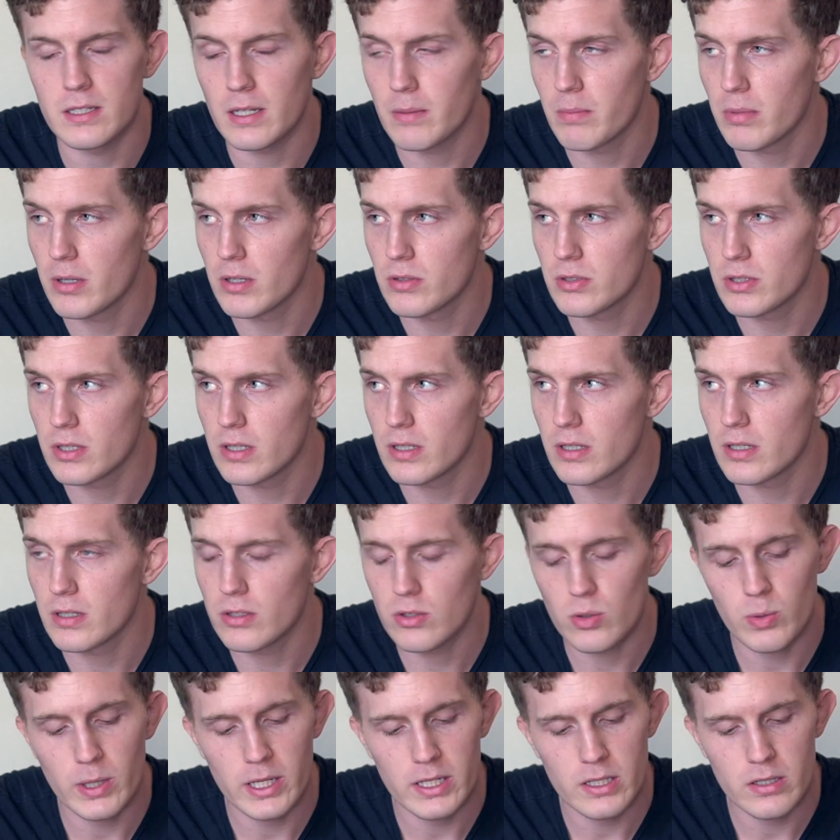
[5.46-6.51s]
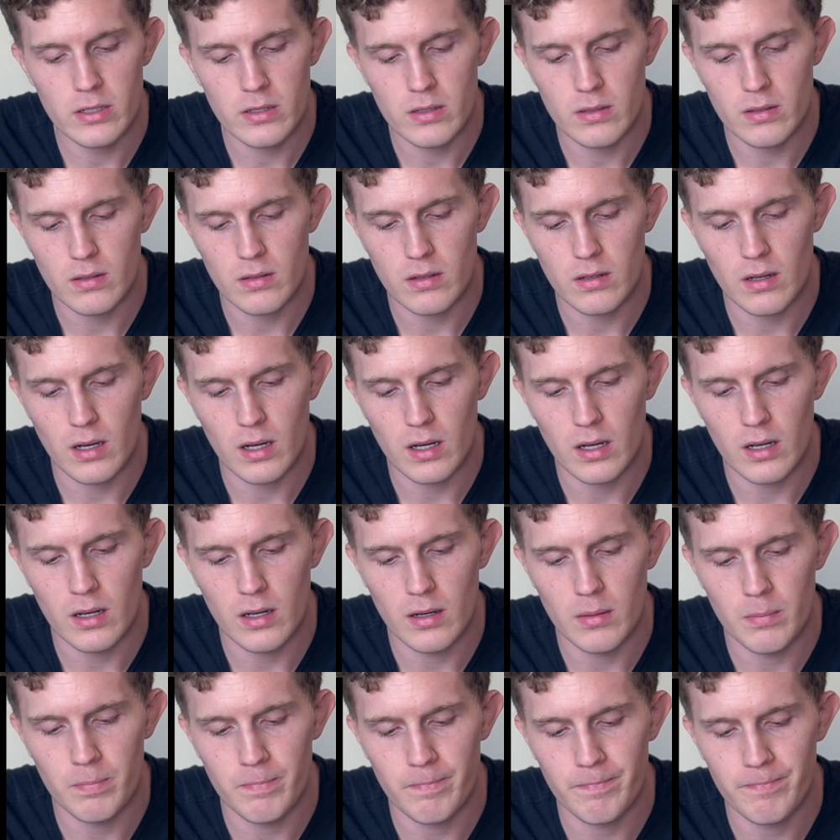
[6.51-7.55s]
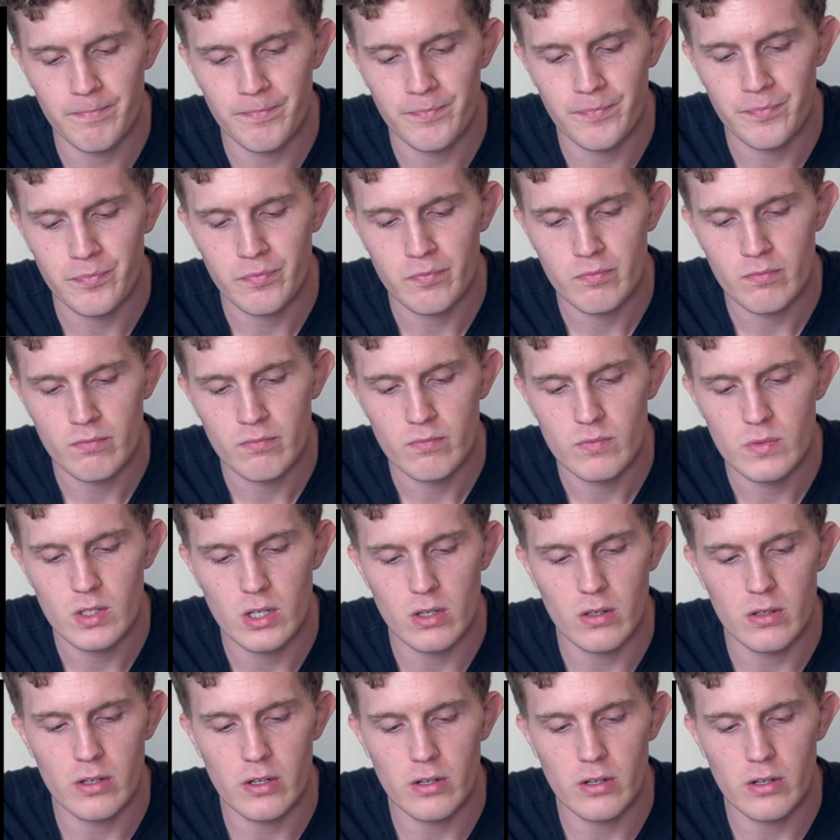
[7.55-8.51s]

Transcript: I posted a tweet telling